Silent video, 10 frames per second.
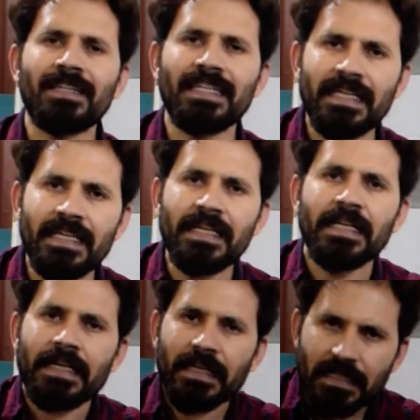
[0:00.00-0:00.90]

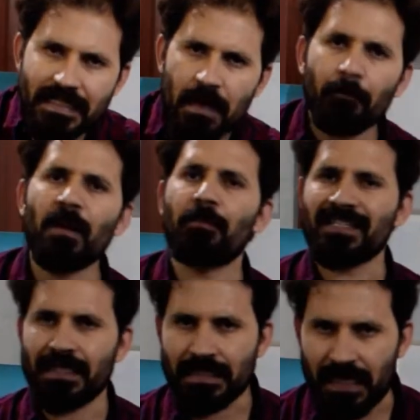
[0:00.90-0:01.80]
the simple
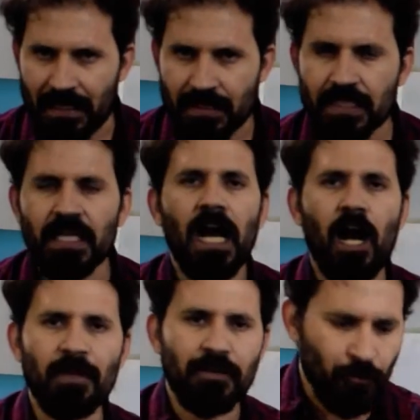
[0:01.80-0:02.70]
present tense.
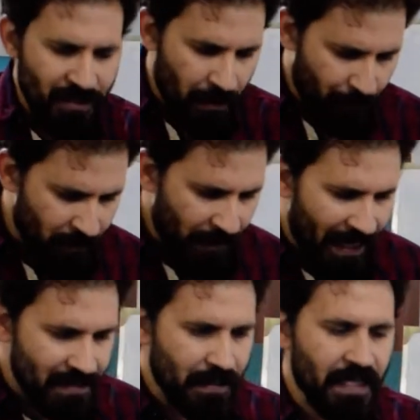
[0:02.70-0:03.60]
How many? For example,
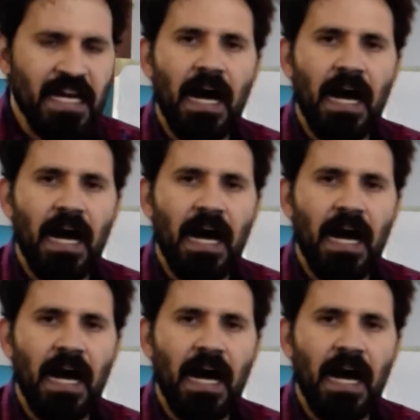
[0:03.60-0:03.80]
I say